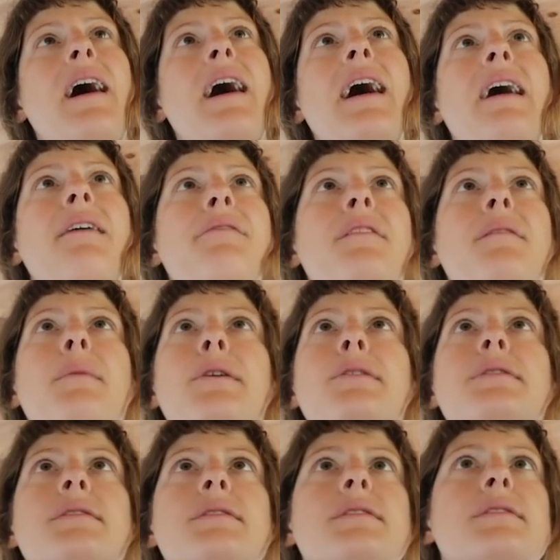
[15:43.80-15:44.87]
I have the
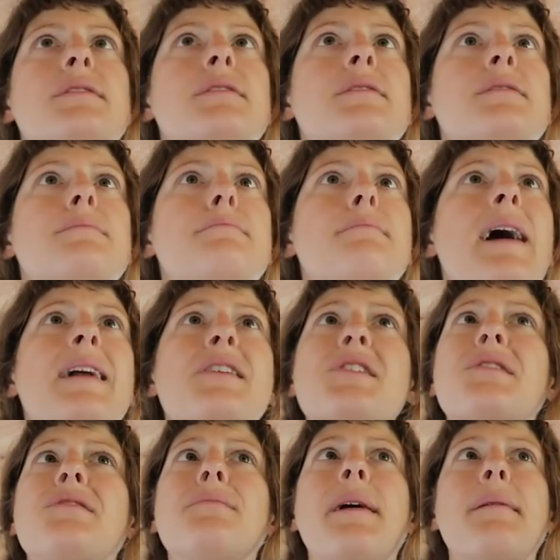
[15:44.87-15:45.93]
most
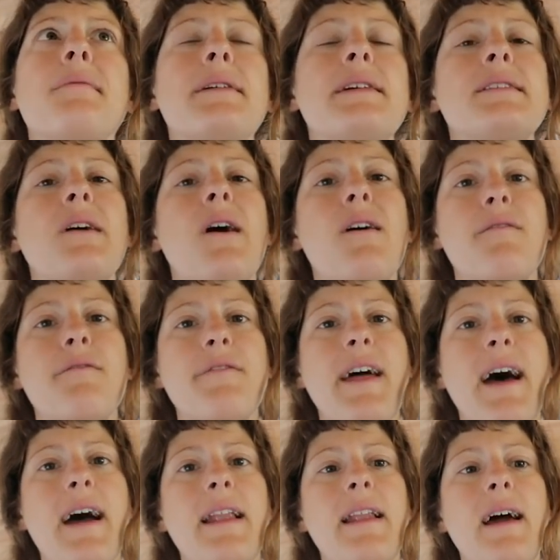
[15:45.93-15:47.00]
magical memories of
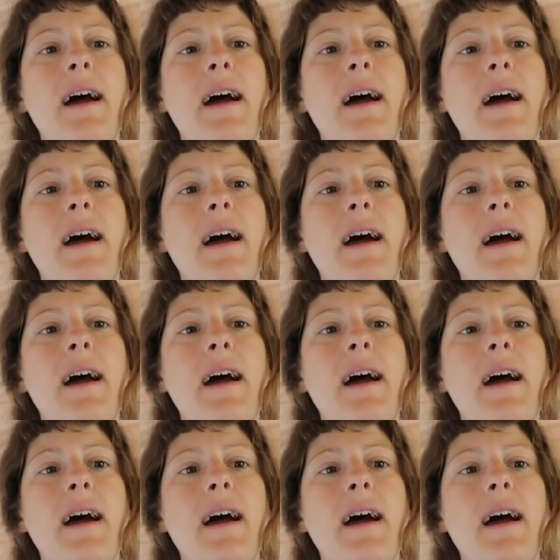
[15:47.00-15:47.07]
that